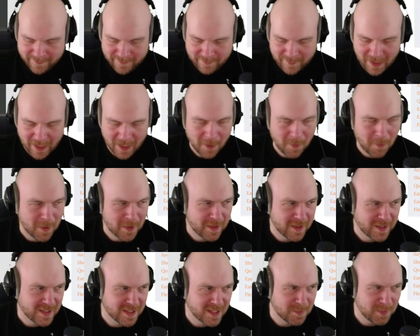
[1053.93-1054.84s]
I want
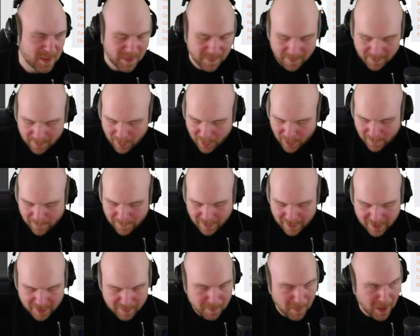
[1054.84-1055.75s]
this to be
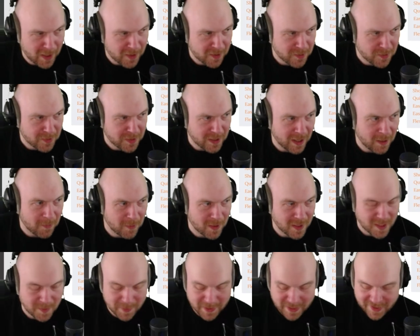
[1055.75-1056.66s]
perfectly modeled. I want
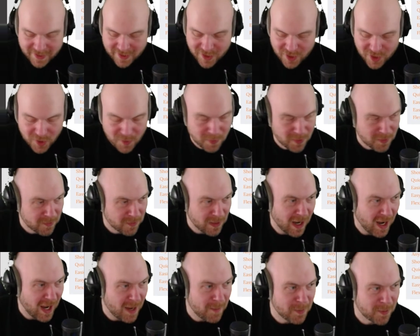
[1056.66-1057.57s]
it to be super
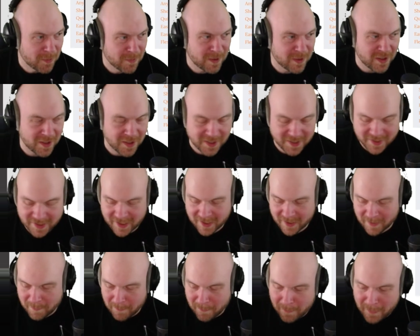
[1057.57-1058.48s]
hyper
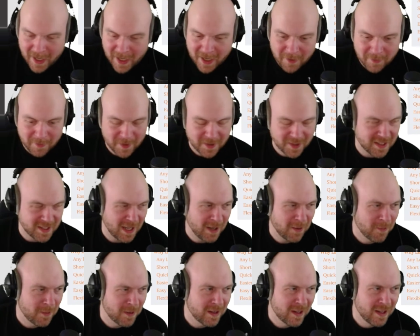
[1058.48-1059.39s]
realistic, mega realistic. I
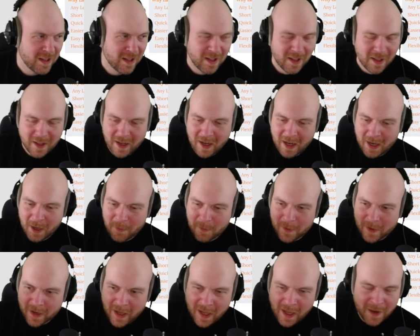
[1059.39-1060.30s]
want
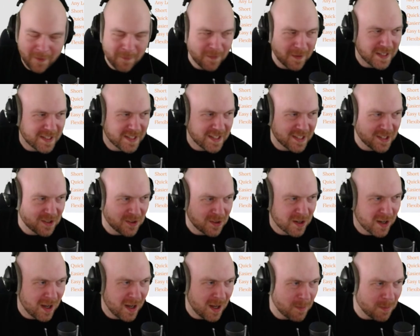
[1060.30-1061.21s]
every single
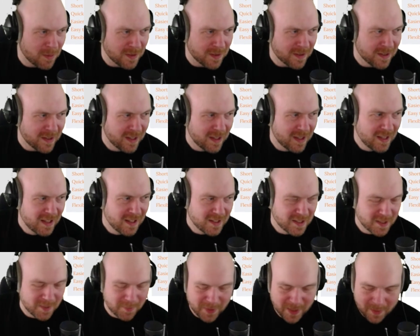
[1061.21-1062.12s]
goblin
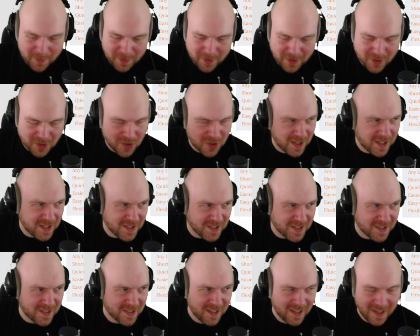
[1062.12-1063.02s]
to be able to
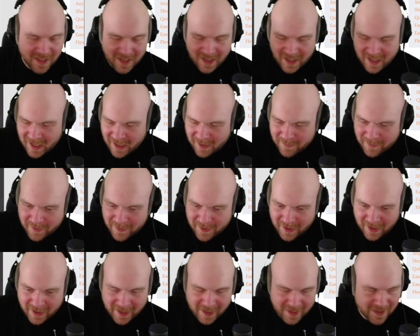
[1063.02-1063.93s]
trace every,
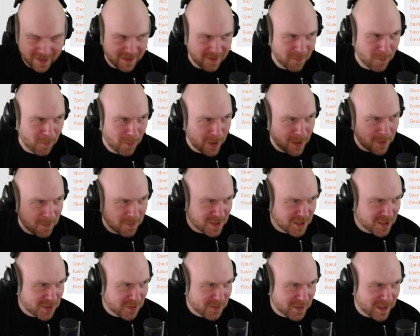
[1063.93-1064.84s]
like, what it
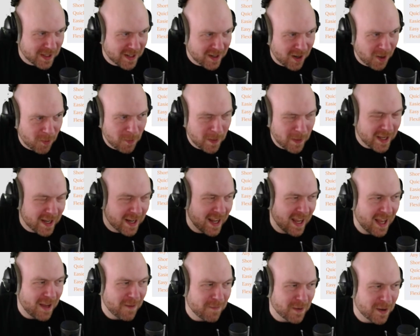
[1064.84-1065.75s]
was doing a week and a
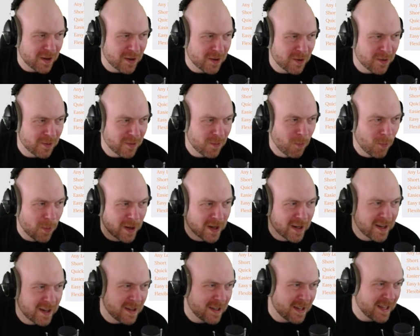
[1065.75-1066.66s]
half ago. What
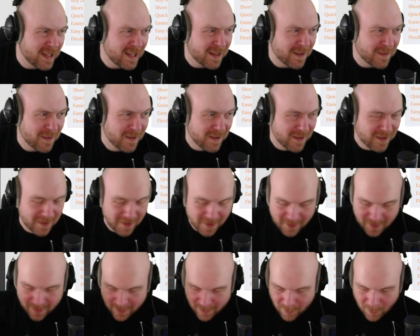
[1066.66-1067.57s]
did it eat?
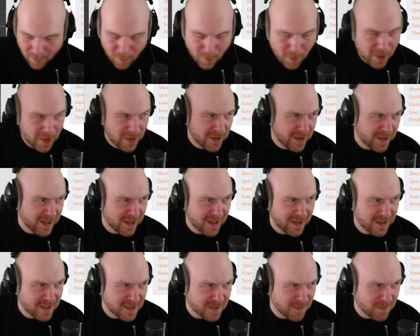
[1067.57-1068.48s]
Where did it
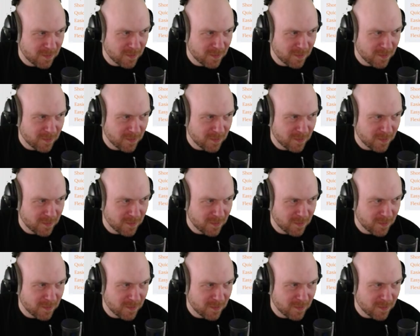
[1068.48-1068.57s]
get its